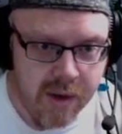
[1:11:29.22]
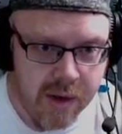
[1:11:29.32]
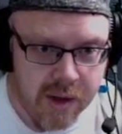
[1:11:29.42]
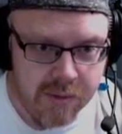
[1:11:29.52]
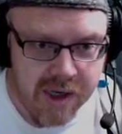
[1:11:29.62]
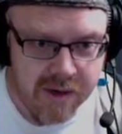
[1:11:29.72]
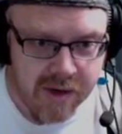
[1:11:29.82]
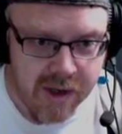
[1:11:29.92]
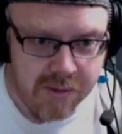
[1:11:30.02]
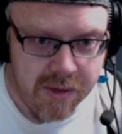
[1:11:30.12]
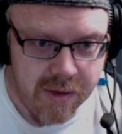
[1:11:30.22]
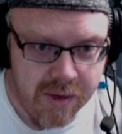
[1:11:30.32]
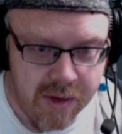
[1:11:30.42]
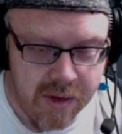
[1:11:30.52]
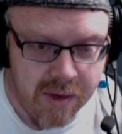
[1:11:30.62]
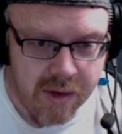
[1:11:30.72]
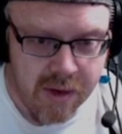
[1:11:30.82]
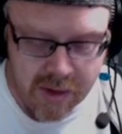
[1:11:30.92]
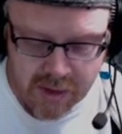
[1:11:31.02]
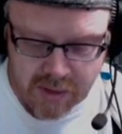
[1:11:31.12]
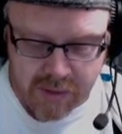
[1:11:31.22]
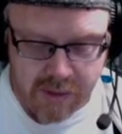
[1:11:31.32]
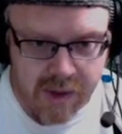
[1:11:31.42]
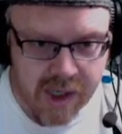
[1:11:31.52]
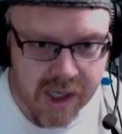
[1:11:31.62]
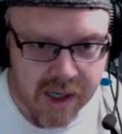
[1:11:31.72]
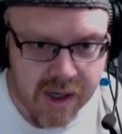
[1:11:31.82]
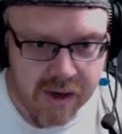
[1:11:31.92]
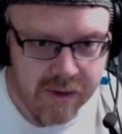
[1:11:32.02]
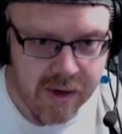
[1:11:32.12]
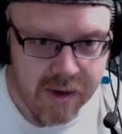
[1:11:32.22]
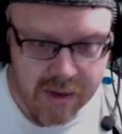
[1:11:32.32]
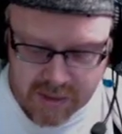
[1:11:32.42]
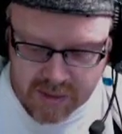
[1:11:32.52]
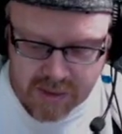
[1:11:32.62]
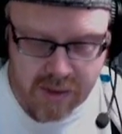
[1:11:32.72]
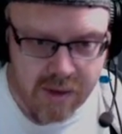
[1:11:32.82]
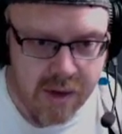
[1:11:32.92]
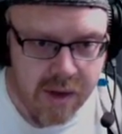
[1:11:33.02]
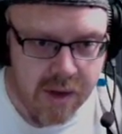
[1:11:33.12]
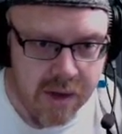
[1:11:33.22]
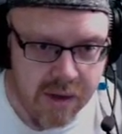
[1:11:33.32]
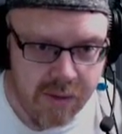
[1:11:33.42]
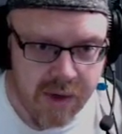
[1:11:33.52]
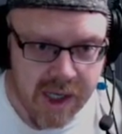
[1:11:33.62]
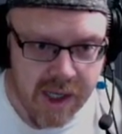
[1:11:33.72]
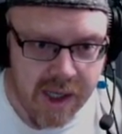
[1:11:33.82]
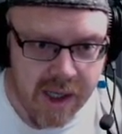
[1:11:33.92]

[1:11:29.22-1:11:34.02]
In the meantime, we want to get current. we want to get